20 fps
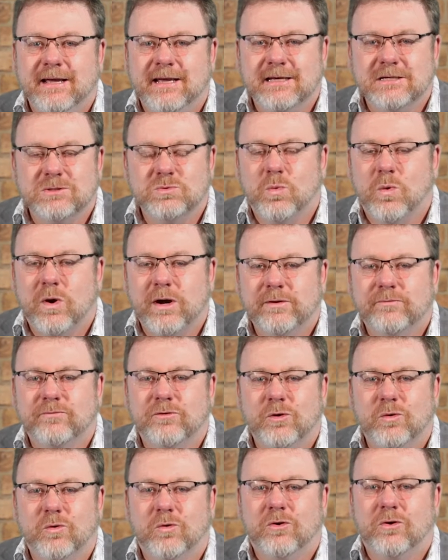is one of
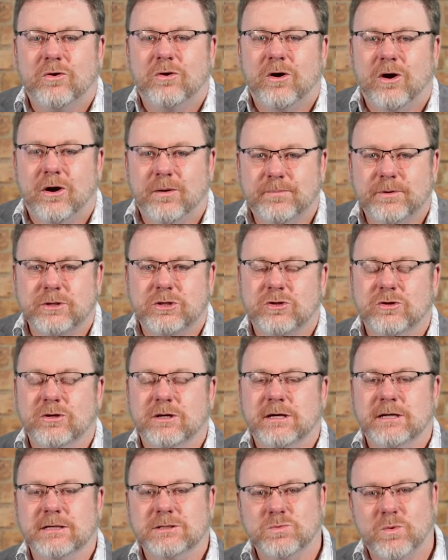your
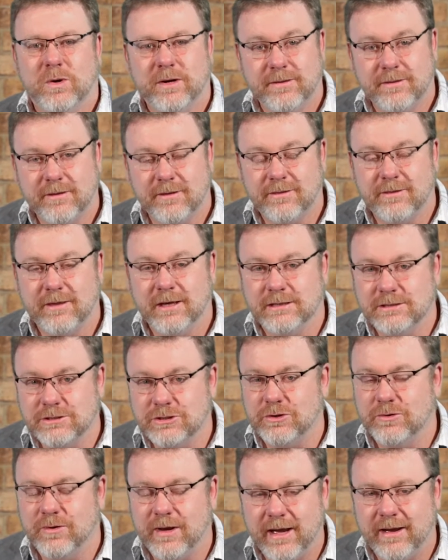opportunities, one of the
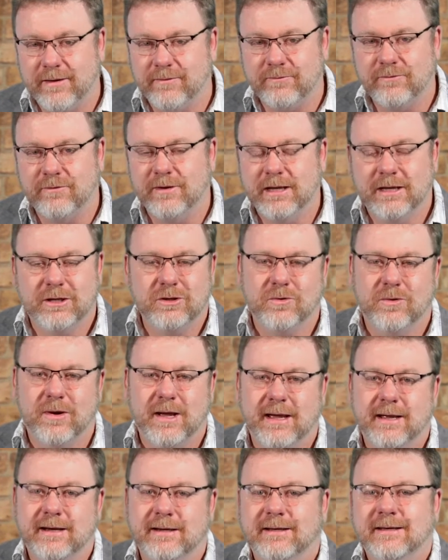things you have in your
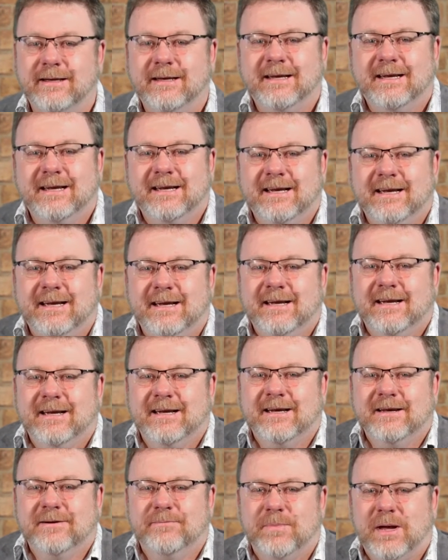hand.
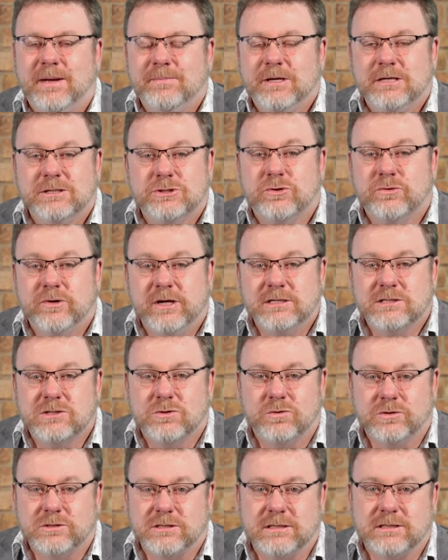Maybe it's
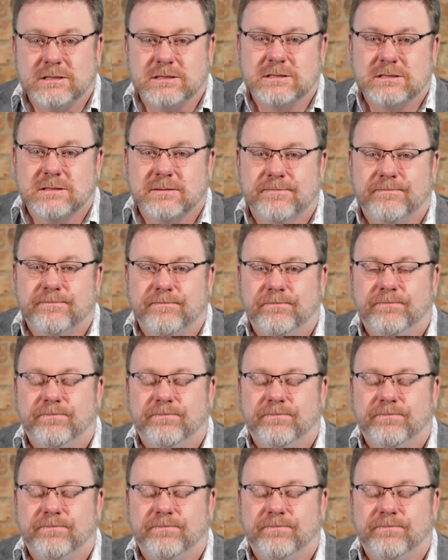resources.